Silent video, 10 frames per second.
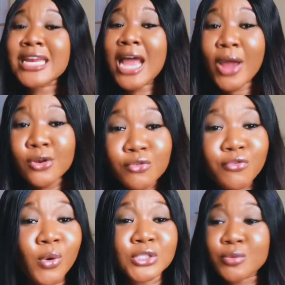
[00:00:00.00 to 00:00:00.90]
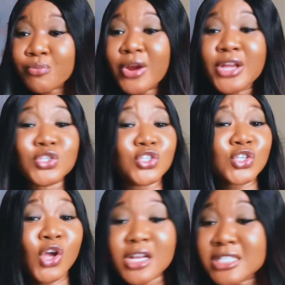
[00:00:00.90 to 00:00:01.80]
Now I look forward to praying, to
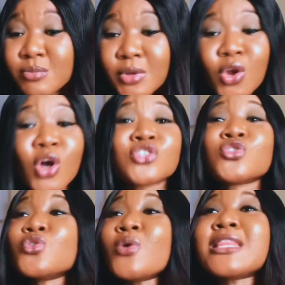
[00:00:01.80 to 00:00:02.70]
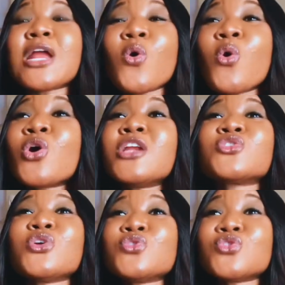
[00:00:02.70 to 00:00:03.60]
discussing with God, to knowing that, oh, God is
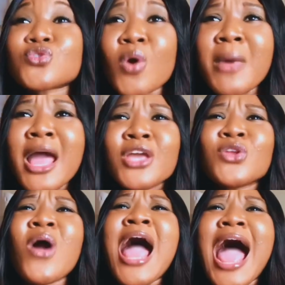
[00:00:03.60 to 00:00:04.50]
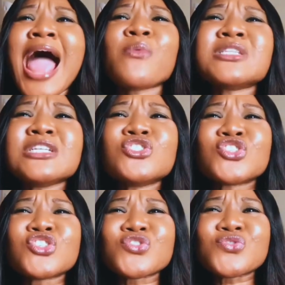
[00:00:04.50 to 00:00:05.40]
going to show up. You know, I was
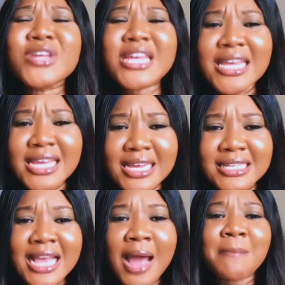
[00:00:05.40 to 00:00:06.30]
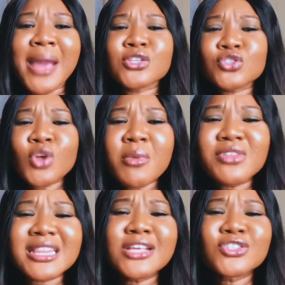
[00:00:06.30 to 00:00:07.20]
intrigued by some
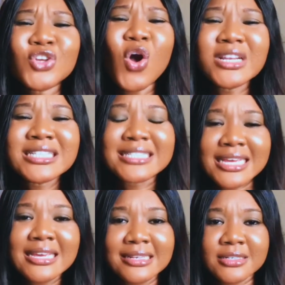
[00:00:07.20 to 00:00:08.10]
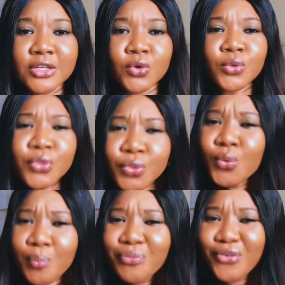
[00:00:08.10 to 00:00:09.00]
of the things God did, you know,
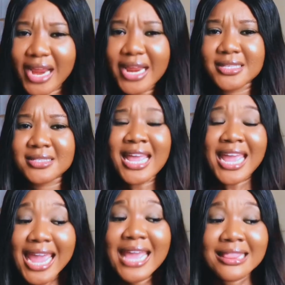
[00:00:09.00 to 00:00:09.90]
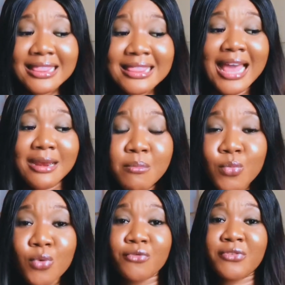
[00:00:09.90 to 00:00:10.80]
through prayers in that
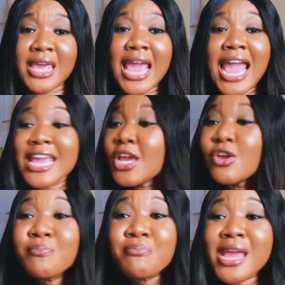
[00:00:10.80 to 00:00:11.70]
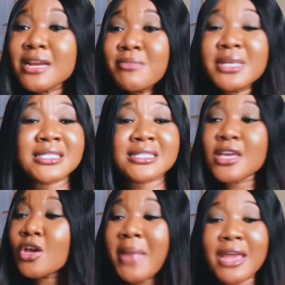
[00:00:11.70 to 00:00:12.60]
movie. He made me
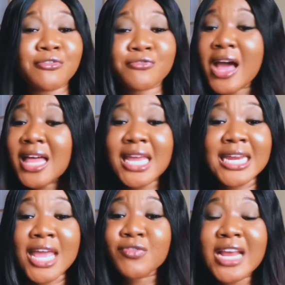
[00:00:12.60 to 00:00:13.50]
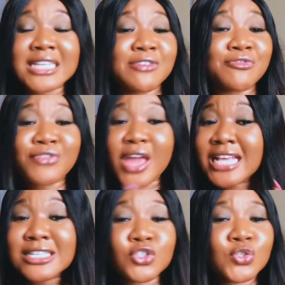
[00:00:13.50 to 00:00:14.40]
see my Father in heaven as
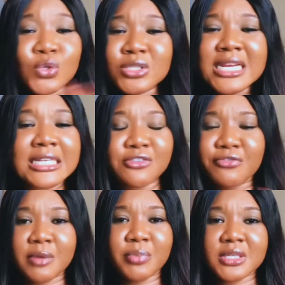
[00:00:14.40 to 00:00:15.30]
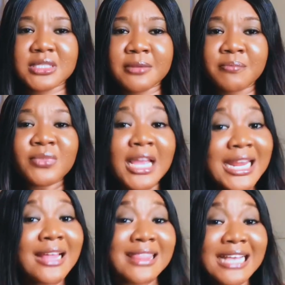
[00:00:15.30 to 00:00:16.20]
a, as a totally different person.
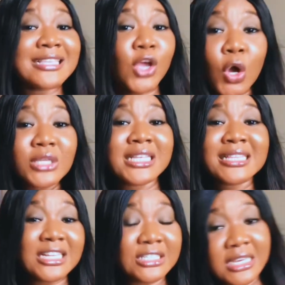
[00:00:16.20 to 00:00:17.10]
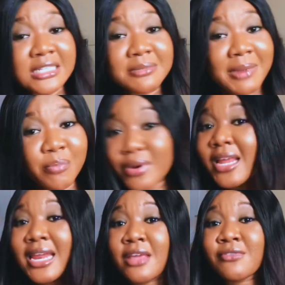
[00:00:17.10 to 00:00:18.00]
But that's the content that changed my
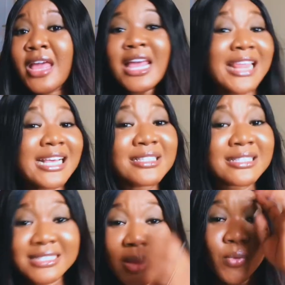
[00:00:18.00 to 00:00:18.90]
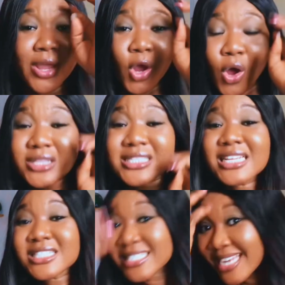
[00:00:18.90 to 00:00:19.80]
prayer life. That's the same way
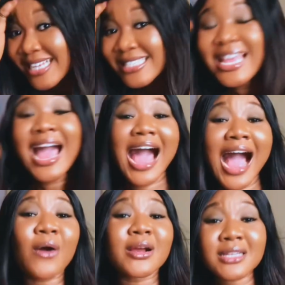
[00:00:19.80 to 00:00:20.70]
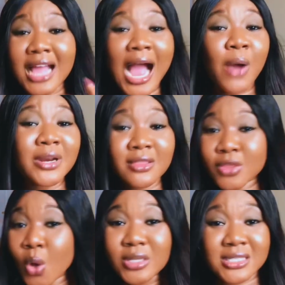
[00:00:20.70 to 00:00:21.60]
content changed our, our
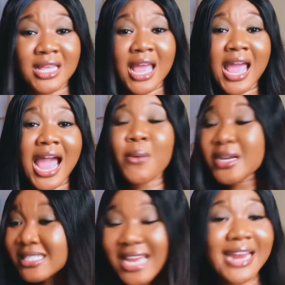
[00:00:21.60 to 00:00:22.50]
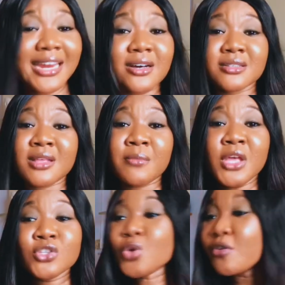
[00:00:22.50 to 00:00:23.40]
thoughts, our channels.
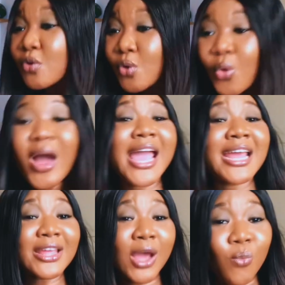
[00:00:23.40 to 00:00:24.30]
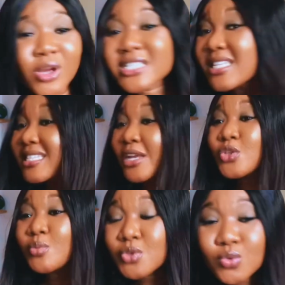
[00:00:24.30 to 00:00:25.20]
So if you go ahead and you're watching things that
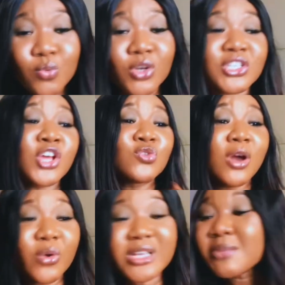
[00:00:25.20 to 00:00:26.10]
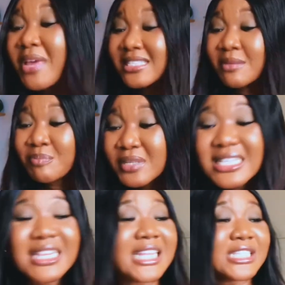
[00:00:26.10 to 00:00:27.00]
you're not supposed to watch, you are going to be
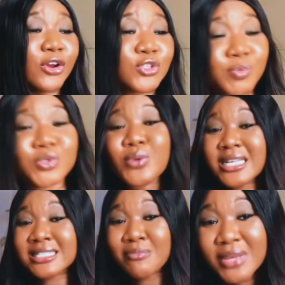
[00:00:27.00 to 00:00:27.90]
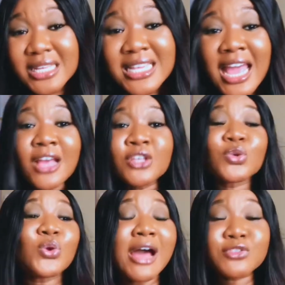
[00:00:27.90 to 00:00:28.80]
exhibiting the things that you're not supposed to exhibit.
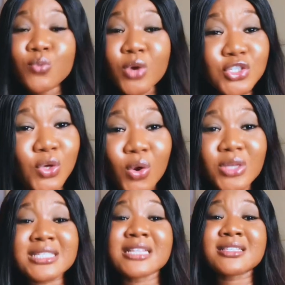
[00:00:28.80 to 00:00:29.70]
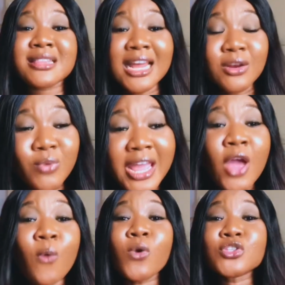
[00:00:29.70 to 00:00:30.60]
So you have to watch your content. That
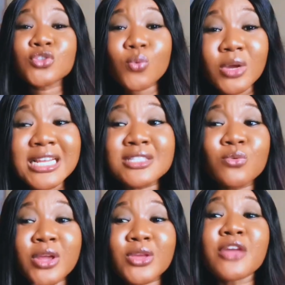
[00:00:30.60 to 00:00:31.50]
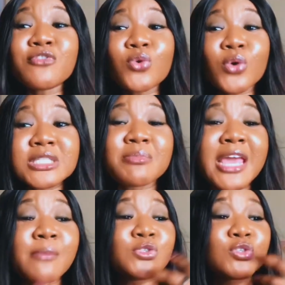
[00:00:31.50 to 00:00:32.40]
way, what you, what that's the way you're even going to
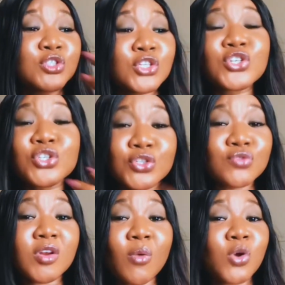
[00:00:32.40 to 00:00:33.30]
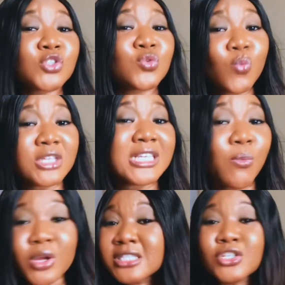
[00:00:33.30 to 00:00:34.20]
be able to teach your children what to watch
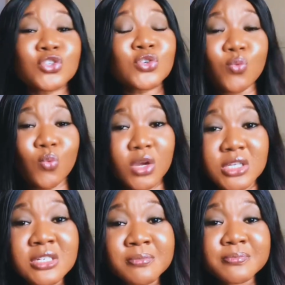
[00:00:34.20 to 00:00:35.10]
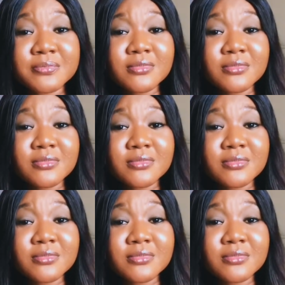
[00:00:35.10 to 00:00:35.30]
and what they shouldn't watch.